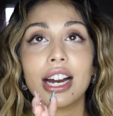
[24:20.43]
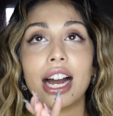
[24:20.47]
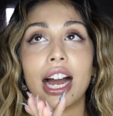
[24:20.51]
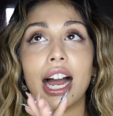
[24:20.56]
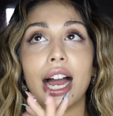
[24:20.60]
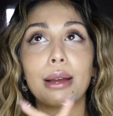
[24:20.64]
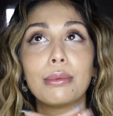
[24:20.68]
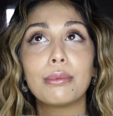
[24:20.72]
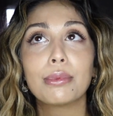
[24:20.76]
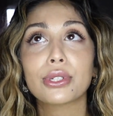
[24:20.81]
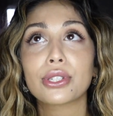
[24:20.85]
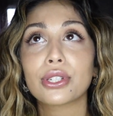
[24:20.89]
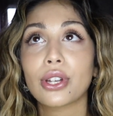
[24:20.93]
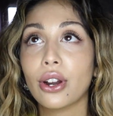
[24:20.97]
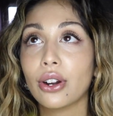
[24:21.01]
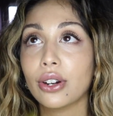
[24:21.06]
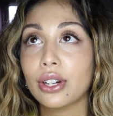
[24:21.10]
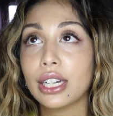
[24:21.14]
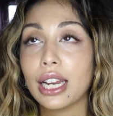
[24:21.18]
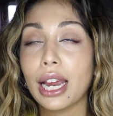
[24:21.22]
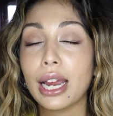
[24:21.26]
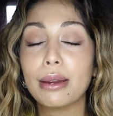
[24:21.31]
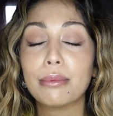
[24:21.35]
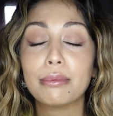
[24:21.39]
I'm
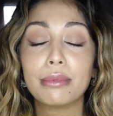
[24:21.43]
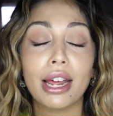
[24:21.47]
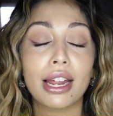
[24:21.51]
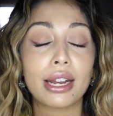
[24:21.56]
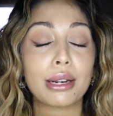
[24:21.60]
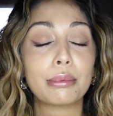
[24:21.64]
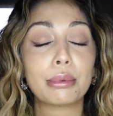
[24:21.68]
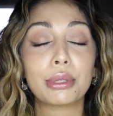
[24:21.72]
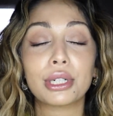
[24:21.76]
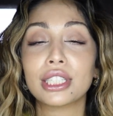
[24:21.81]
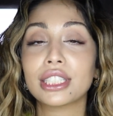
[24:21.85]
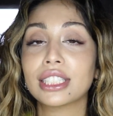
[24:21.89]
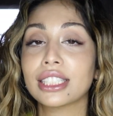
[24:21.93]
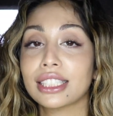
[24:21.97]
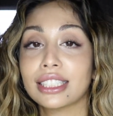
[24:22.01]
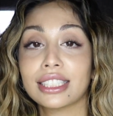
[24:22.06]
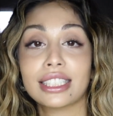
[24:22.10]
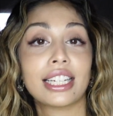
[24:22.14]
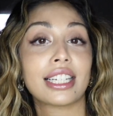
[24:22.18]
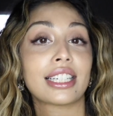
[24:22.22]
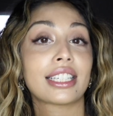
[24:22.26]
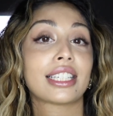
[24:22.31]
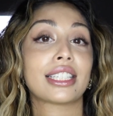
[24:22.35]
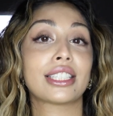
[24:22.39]
sorry, I'm not a person
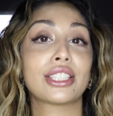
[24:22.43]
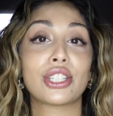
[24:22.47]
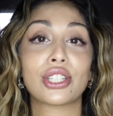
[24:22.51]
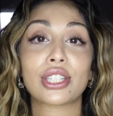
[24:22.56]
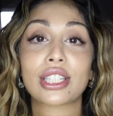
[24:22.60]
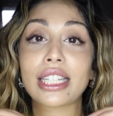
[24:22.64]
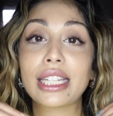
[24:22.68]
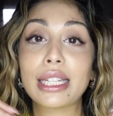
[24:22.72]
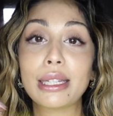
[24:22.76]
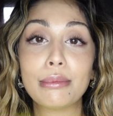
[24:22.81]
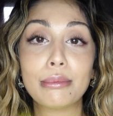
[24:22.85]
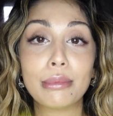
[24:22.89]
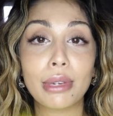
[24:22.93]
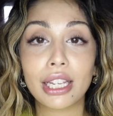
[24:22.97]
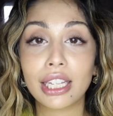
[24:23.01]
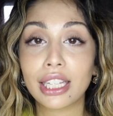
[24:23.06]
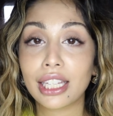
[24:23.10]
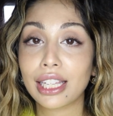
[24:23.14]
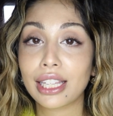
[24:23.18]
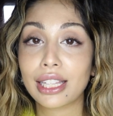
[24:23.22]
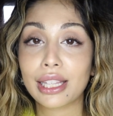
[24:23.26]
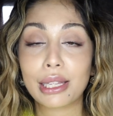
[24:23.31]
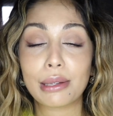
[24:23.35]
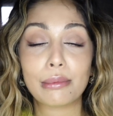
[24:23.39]
that can just keep
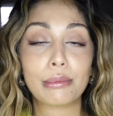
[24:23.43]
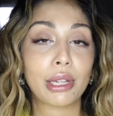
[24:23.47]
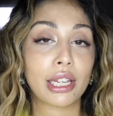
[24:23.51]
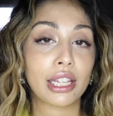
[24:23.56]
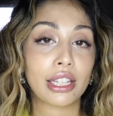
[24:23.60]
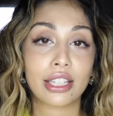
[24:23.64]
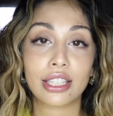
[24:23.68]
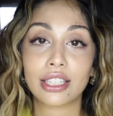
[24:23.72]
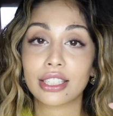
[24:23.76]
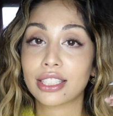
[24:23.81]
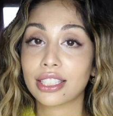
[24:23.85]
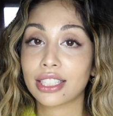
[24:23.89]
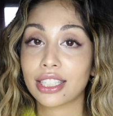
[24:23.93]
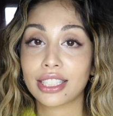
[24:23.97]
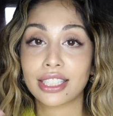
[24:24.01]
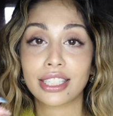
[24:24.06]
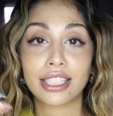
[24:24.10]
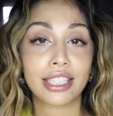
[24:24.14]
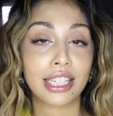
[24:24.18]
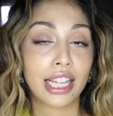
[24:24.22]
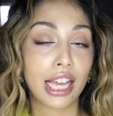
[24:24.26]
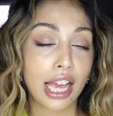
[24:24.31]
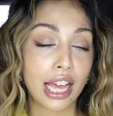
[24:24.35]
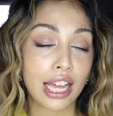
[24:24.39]
making them like this,
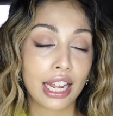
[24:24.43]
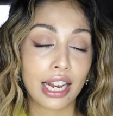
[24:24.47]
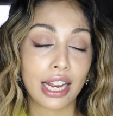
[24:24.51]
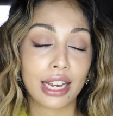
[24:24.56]
and that.